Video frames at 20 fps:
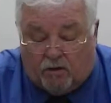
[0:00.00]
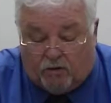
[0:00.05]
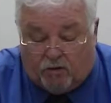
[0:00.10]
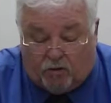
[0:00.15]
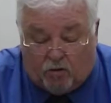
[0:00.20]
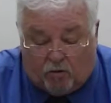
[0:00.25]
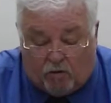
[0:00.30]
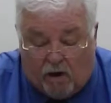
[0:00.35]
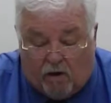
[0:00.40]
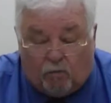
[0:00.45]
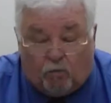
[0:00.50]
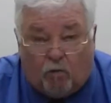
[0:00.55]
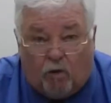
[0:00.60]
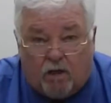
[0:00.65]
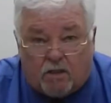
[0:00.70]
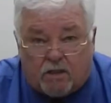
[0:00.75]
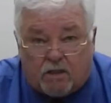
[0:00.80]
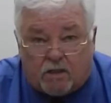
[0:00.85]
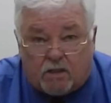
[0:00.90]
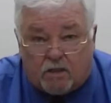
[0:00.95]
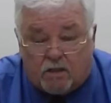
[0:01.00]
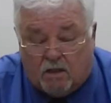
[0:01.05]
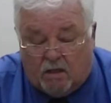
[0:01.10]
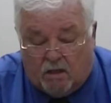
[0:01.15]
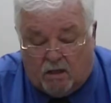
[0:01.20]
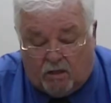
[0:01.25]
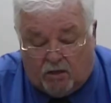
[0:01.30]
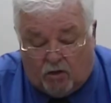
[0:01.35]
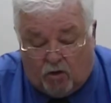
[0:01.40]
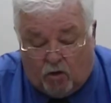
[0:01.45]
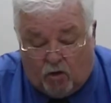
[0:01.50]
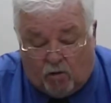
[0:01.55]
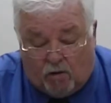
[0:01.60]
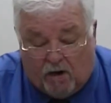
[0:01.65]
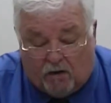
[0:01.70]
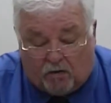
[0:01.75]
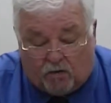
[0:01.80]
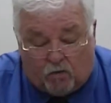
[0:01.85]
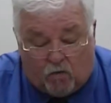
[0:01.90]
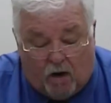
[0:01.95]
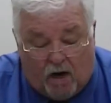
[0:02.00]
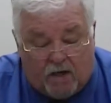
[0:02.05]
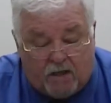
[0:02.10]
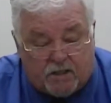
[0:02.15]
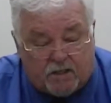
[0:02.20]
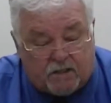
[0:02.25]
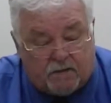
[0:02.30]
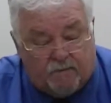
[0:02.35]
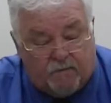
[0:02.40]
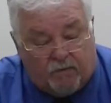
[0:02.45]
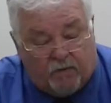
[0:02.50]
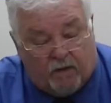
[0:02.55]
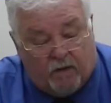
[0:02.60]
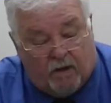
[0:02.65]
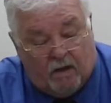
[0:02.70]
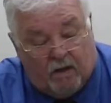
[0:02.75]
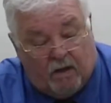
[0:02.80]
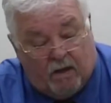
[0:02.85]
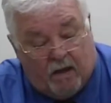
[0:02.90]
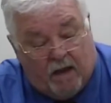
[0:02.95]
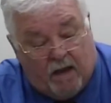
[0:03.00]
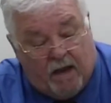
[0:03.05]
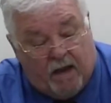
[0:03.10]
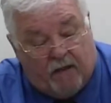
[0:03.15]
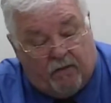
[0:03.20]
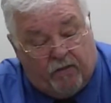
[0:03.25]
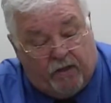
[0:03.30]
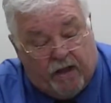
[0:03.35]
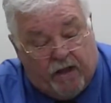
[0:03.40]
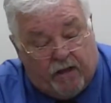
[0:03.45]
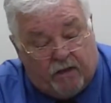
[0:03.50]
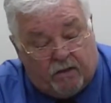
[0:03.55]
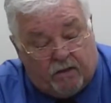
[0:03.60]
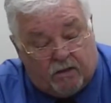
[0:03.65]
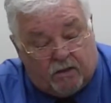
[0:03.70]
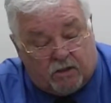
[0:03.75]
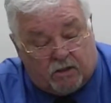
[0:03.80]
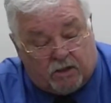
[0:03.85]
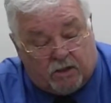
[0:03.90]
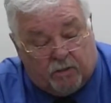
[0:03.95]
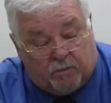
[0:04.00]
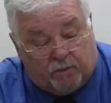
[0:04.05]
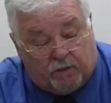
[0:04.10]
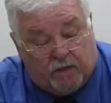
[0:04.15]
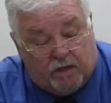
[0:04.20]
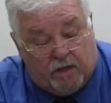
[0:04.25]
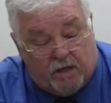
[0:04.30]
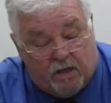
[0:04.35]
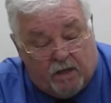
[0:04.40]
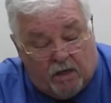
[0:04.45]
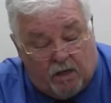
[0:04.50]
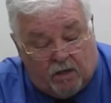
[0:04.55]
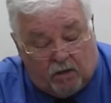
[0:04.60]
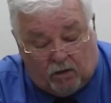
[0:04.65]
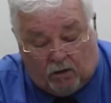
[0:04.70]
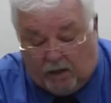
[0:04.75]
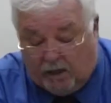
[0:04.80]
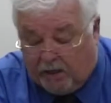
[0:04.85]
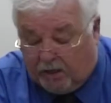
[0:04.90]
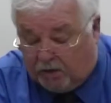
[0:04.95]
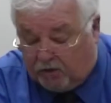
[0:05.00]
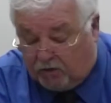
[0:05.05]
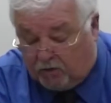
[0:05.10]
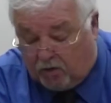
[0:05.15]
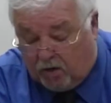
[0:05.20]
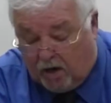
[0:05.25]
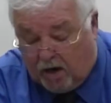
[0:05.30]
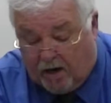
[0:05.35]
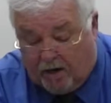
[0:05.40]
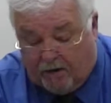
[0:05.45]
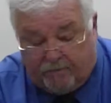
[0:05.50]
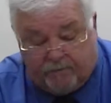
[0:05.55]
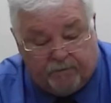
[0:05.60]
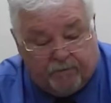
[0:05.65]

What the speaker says: Go around once, you go around twice, and then simply let it dry.